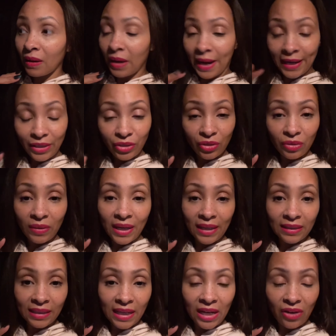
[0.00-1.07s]
I do
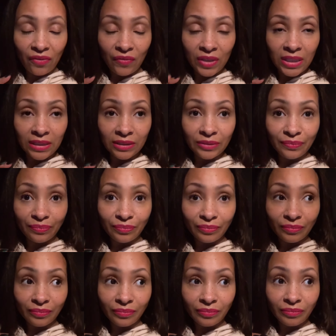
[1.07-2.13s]
like to have fun
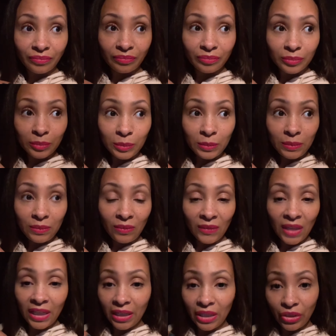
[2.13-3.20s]

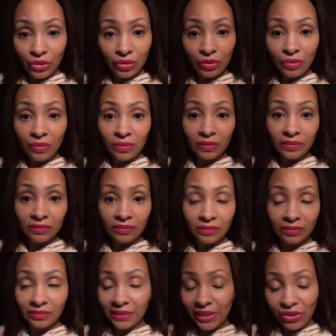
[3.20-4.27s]
and I do
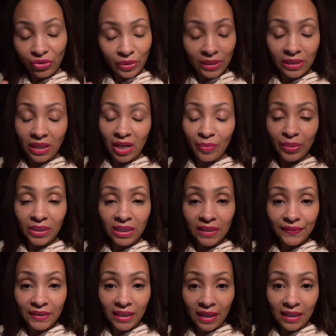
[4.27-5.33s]
enjoy the company of
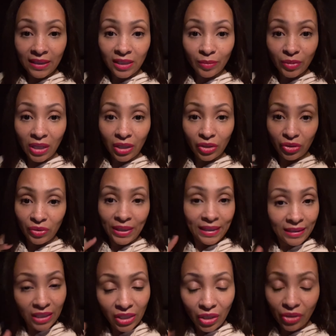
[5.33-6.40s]
the guy that I'm talking to. Yes,
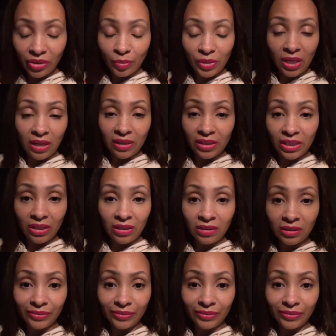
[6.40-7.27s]
he knows I'm talking to y'all.